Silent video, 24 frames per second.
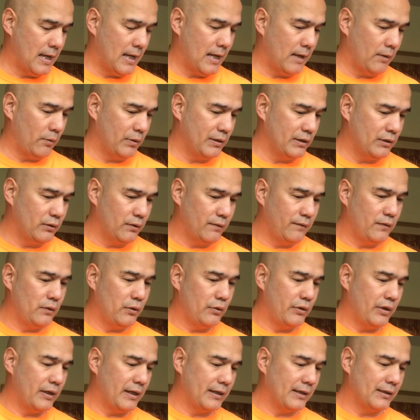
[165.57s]
we do a few
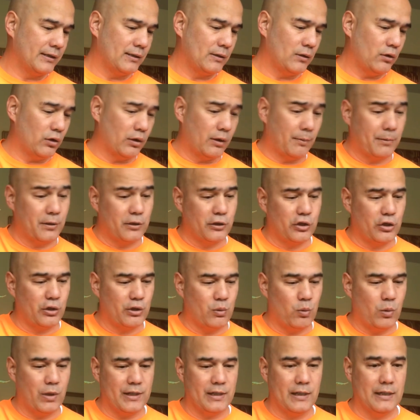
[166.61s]
things, or I'm going to show you
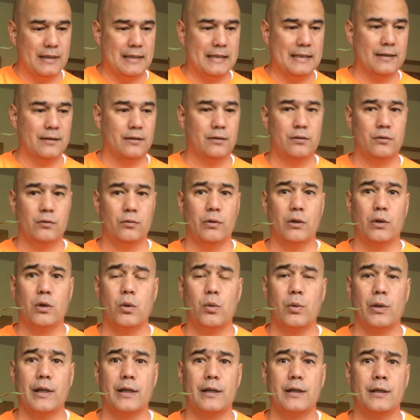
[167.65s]
what you need real
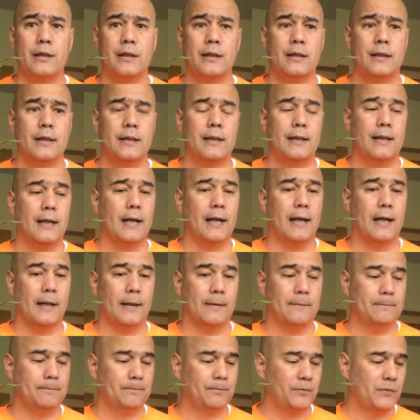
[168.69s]
quick.
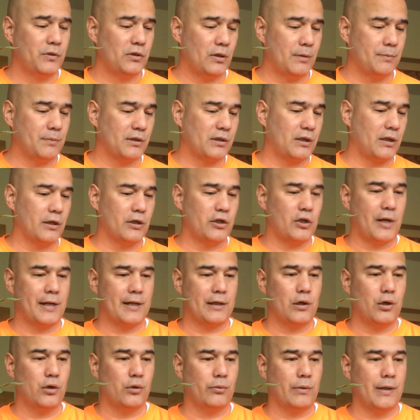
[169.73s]
So I'm just going to try to
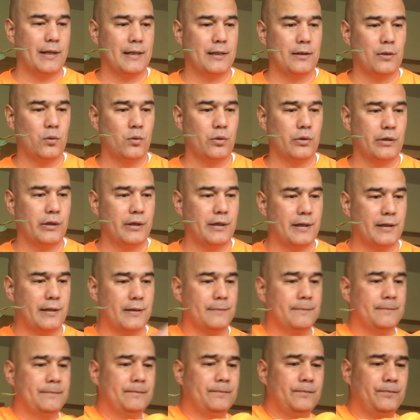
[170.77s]
go right in order here.
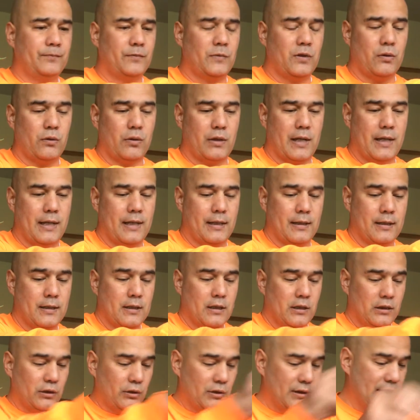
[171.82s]
Okay,
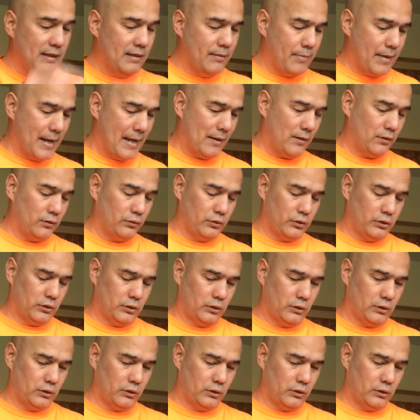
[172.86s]
so you need about